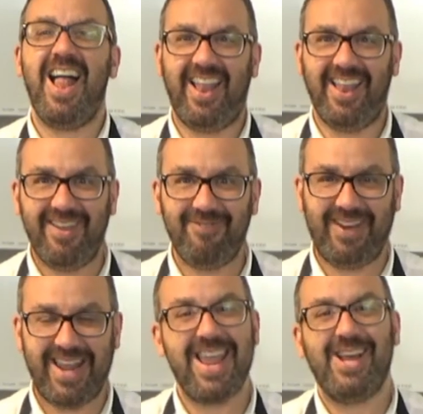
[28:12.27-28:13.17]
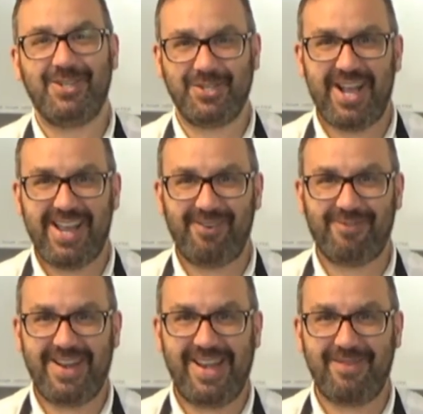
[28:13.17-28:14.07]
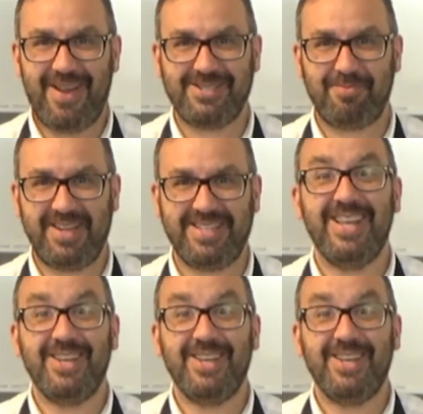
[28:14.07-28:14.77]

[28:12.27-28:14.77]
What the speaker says: lovely child-friendly recipes.